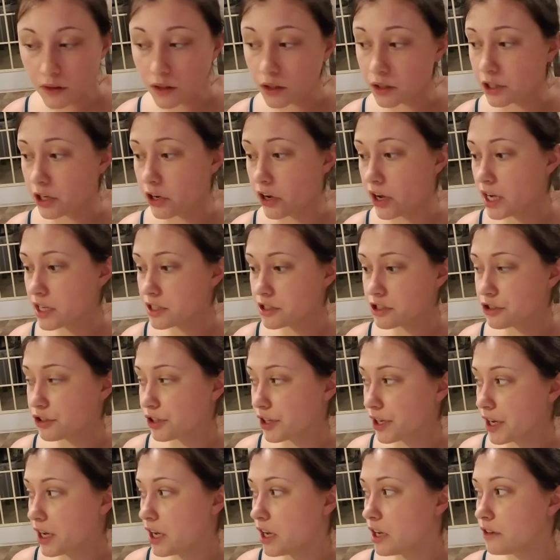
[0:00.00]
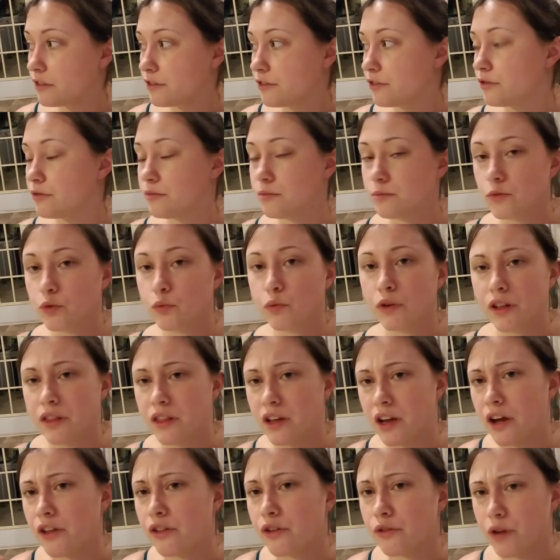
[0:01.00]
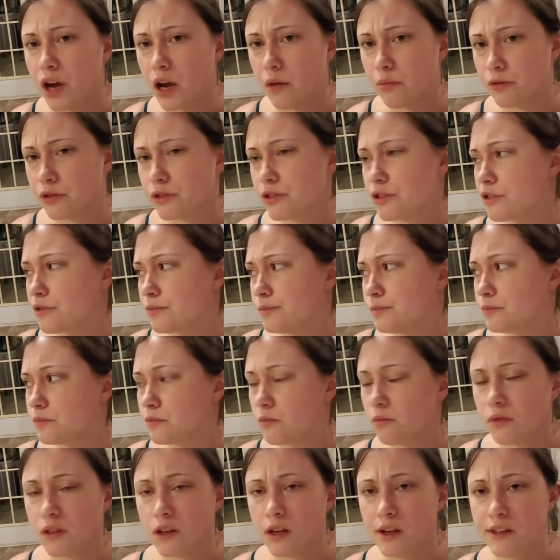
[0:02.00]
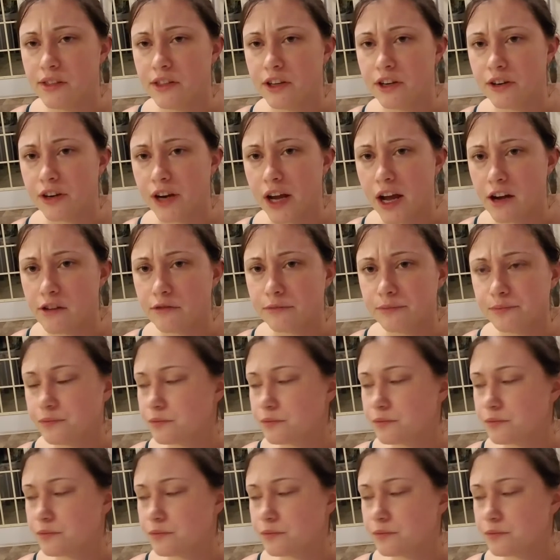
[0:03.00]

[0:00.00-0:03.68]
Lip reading: Now, actually, I have one of the other wrappers in there now.